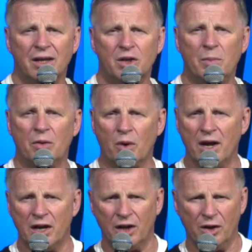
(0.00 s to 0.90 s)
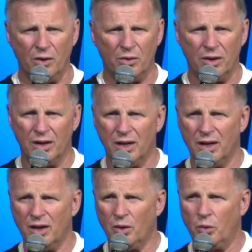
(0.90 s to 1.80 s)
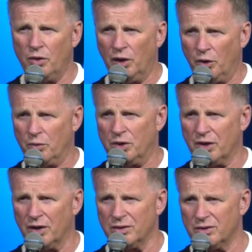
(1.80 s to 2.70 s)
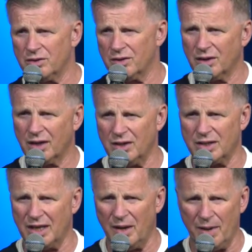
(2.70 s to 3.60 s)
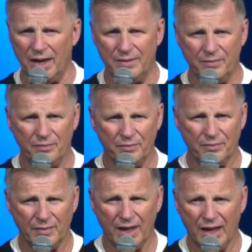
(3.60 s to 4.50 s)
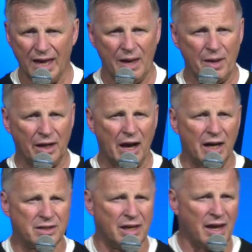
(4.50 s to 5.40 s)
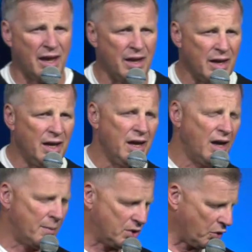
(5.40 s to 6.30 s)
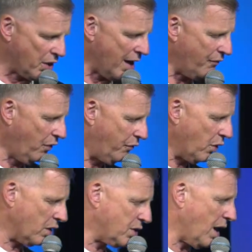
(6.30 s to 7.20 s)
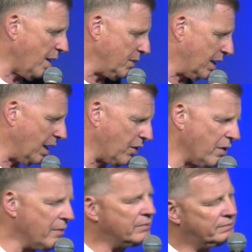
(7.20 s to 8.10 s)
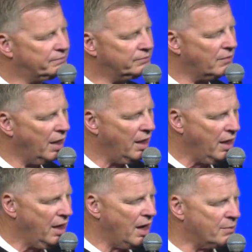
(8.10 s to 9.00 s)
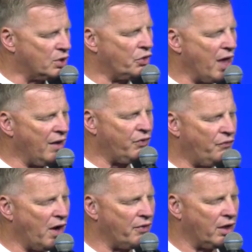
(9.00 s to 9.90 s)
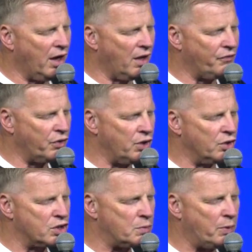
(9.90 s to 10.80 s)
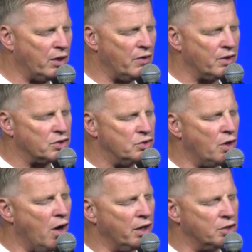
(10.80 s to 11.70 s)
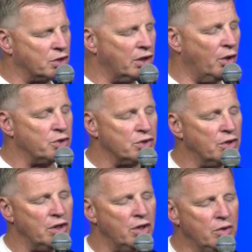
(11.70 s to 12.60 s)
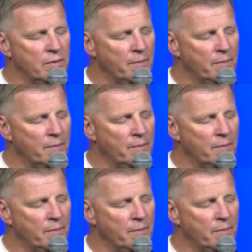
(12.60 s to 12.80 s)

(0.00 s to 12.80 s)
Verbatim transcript: to be ready to go when the Lord returns. Can you say amen? Amen. God, today, I'm so thankful for our time together. I'm so thankful, Father God, for your spirit that's drawing us closer to you